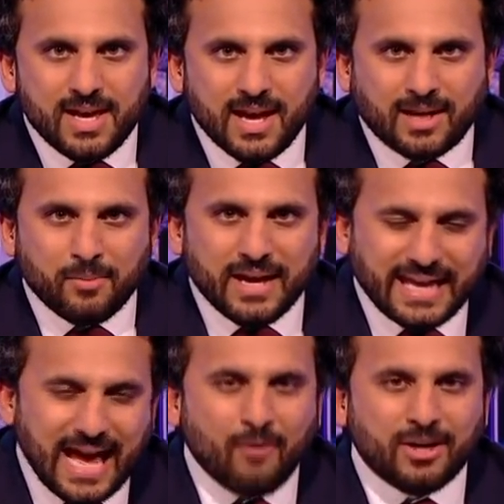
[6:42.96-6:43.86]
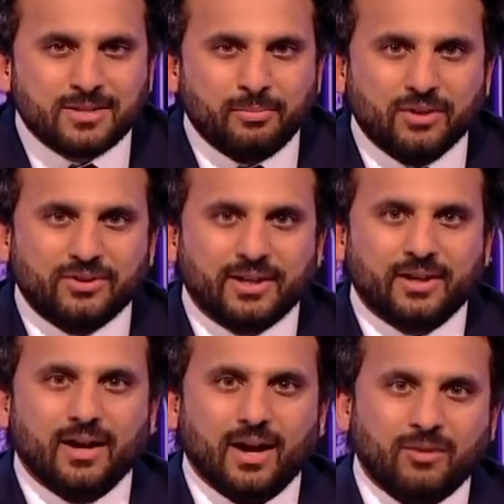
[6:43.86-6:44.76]
It can be a character-building
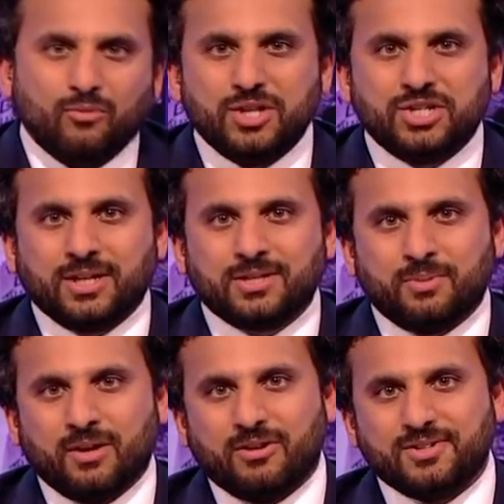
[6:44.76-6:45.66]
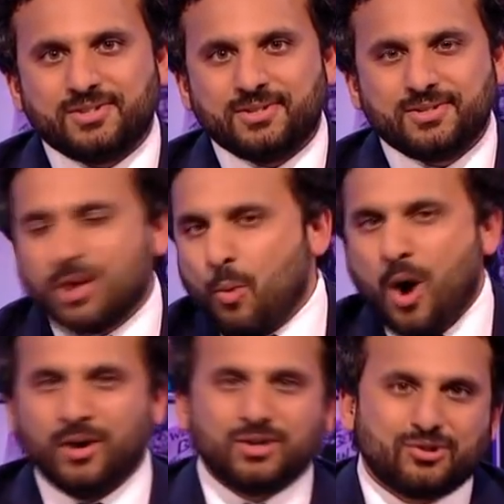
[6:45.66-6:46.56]
and enriching experience. So
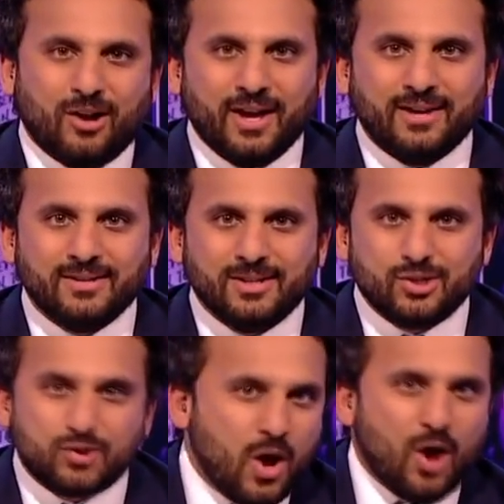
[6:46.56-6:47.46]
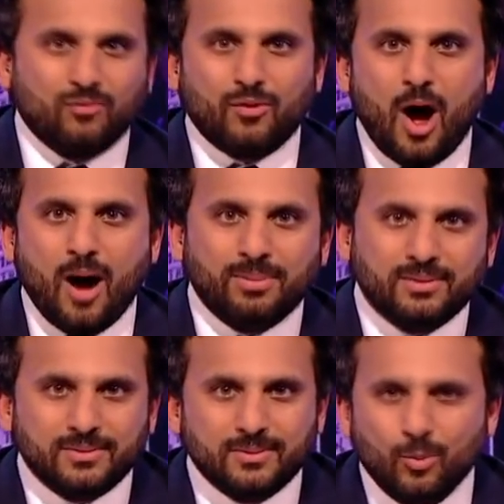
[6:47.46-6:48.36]
why not try it? Try it on Raab,
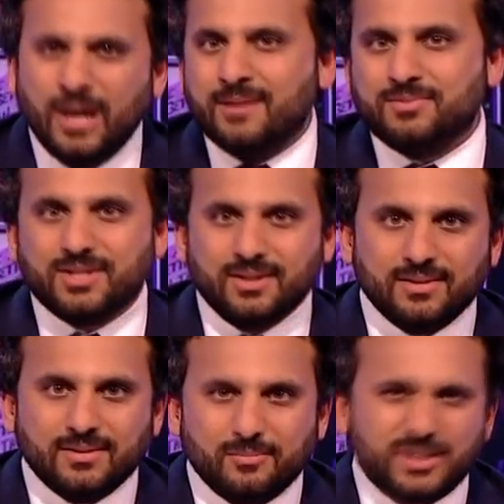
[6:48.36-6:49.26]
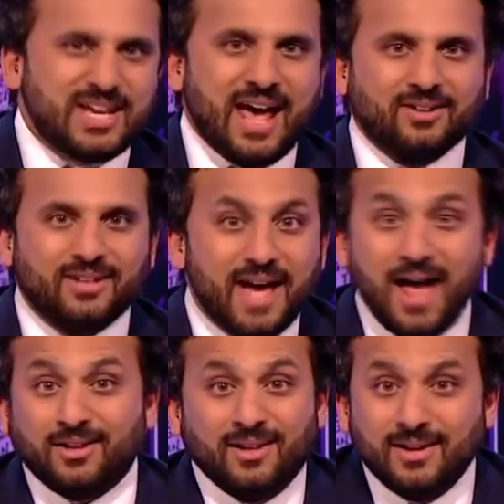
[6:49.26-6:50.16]
Williamson, Patel.
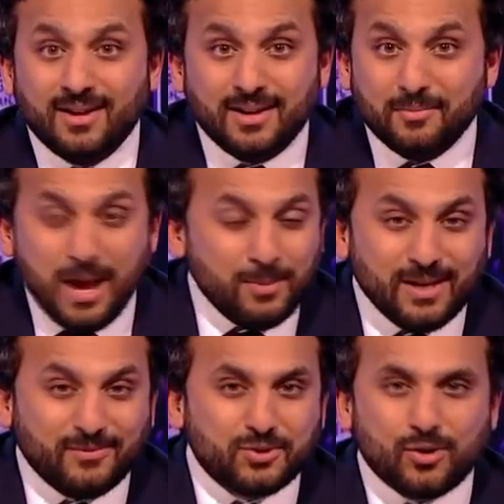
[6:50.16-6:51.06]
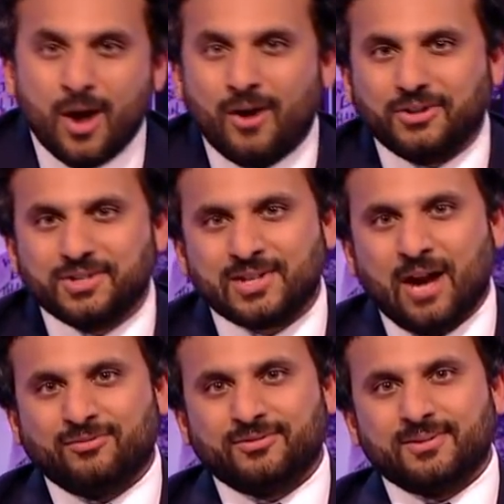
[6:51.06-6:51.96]
Hell, maybe even try it on
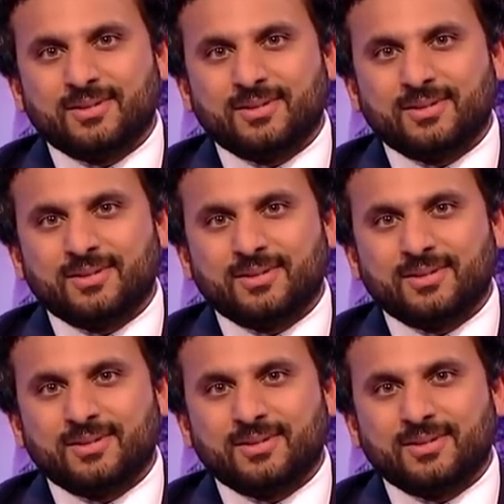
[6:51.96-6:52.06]
yourself.